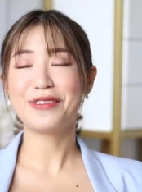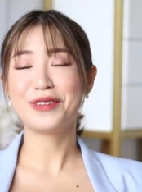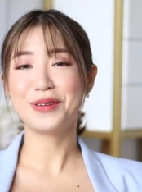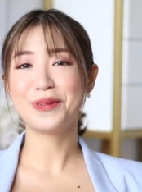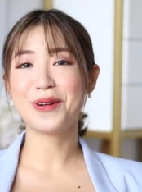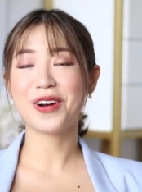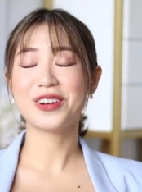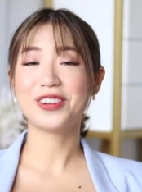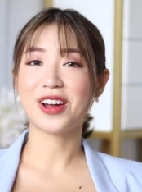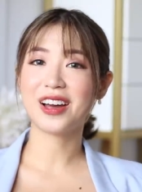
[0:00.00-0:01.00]
if you
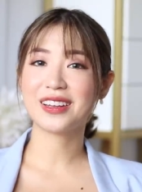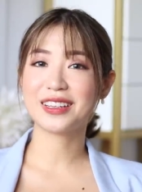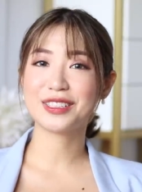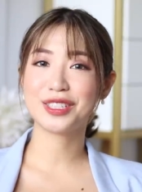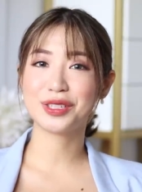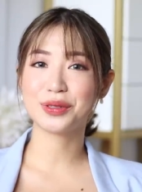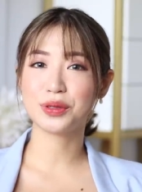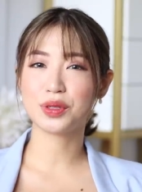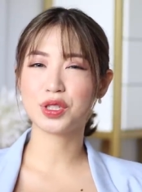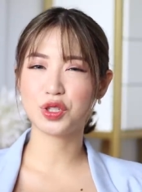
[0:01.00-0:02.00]
are not
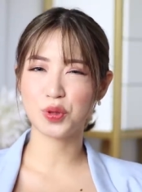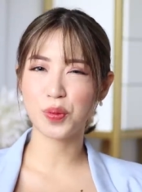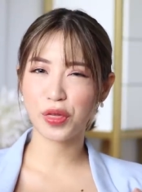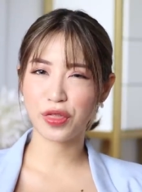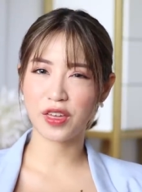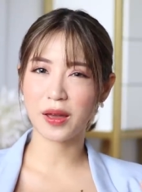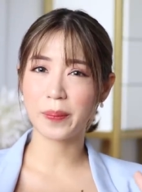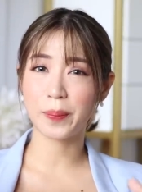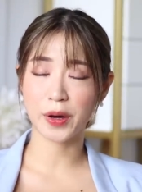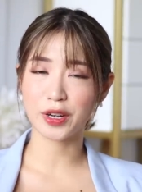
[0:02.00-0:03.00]
into super thick
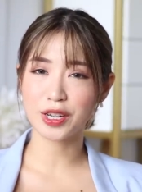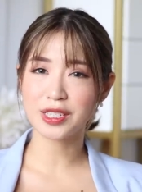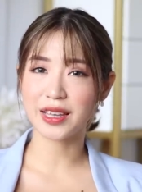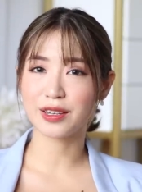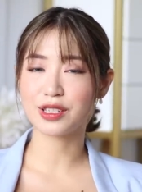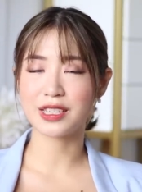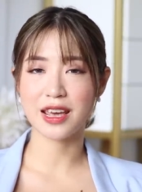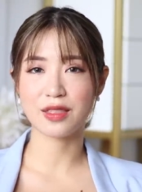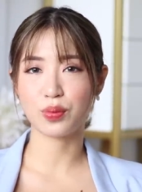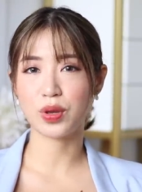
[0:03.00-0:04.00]
butters, I
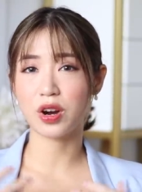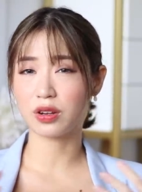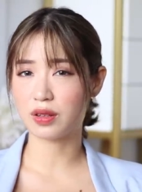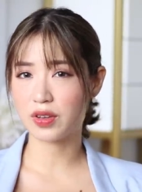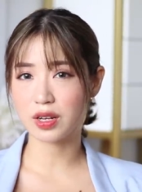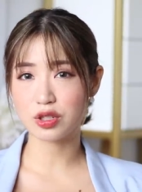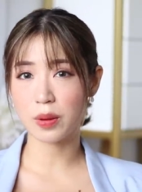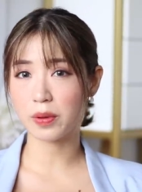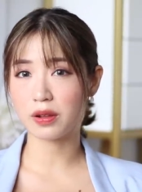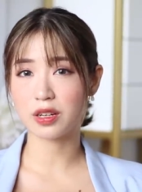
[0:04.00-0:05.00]
understand that we are living in a
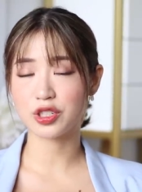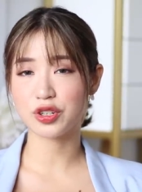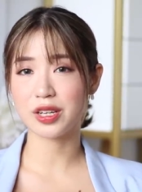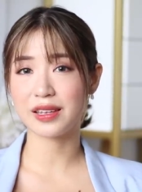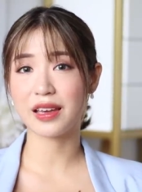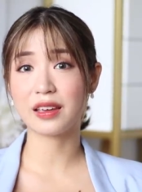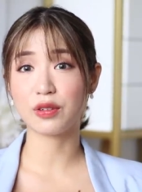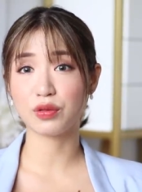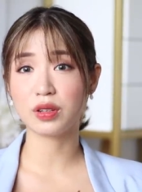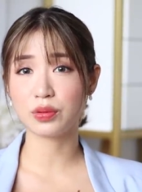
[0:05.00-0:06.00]
tropical country. It can
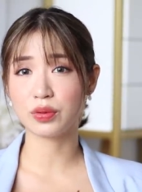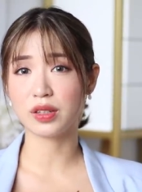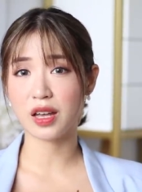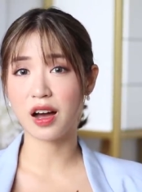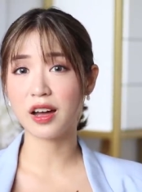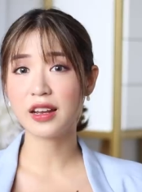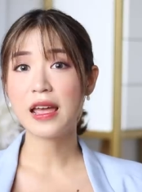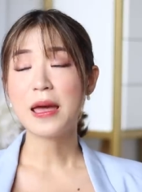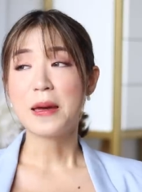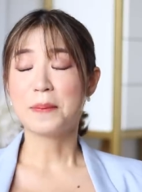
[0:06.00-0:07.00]
get really, really hot.
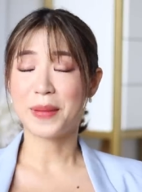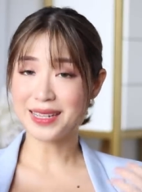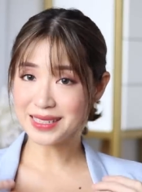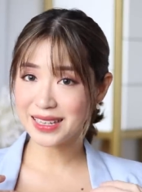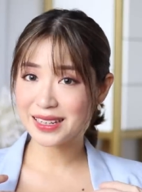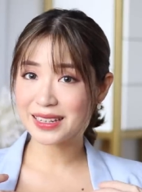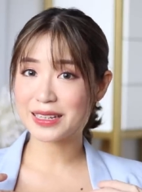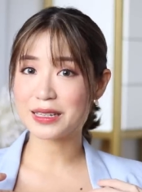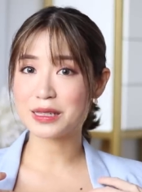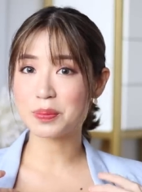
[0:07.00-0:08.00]
My skin
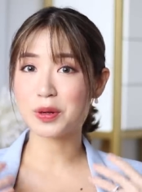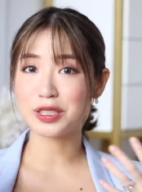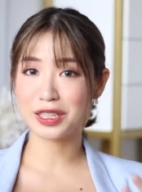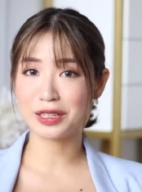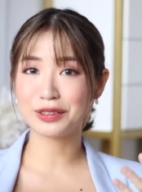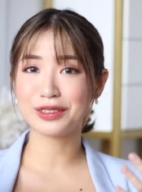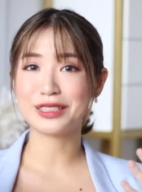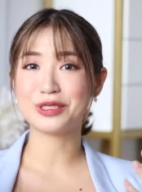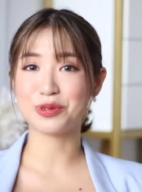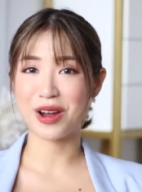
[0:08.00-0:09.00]
is
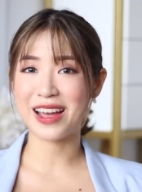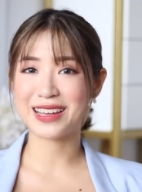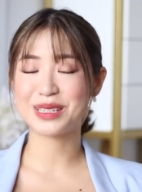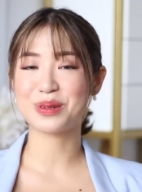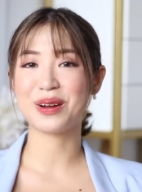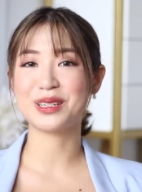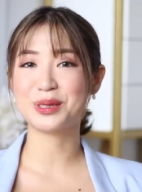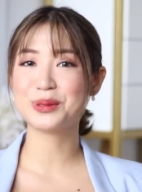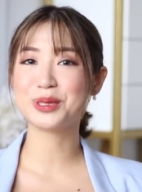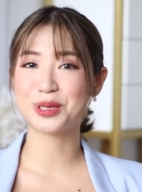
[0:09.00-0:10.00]
particularly dry, so I
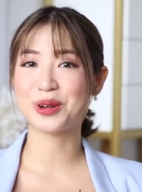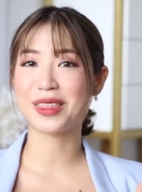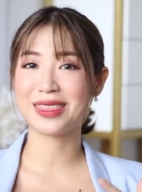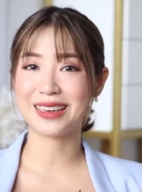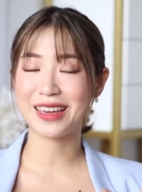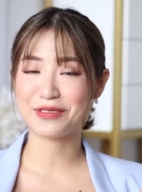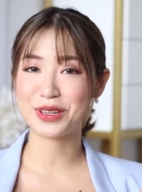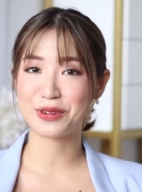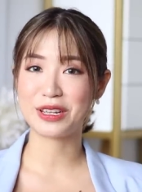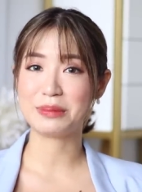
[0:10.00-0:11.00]
do enjoy thick,
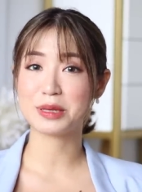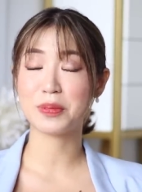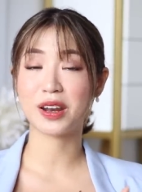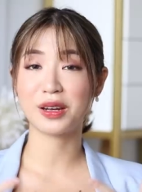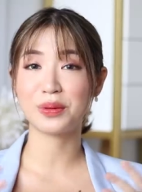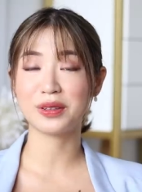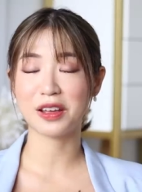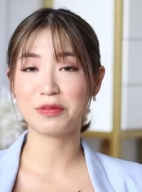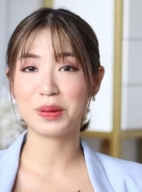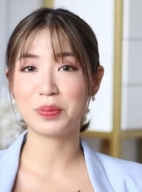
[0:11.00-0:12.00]
heavy creams, but I know a
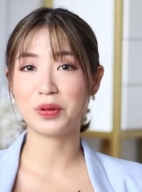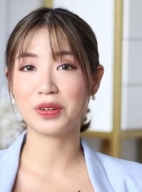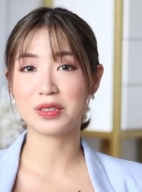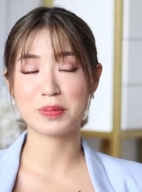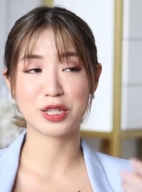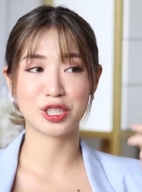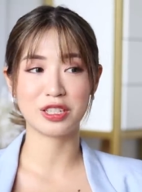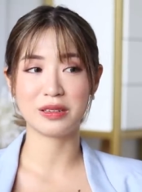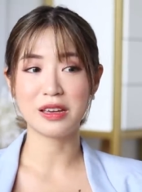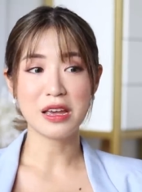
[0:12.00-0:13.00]
lot of people,
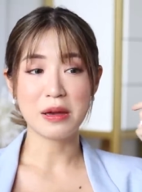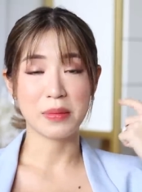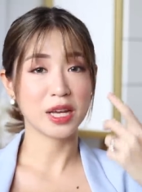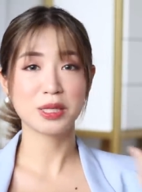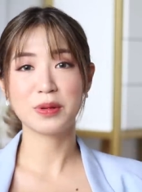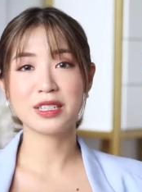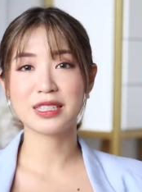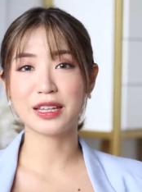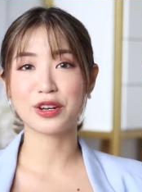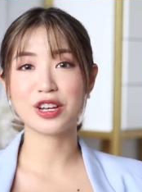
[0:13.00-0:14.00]
especially my husband,
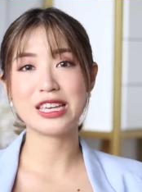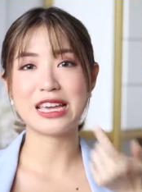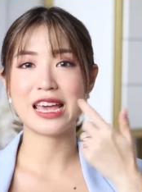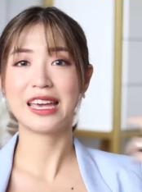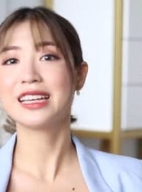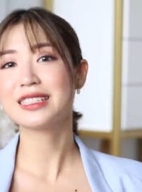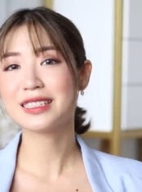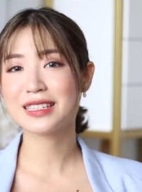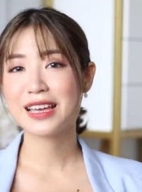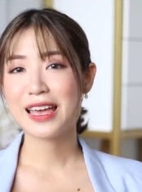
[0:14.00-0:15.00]
Slater, he
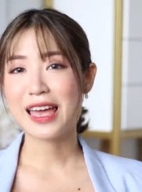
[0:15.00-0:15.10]
hates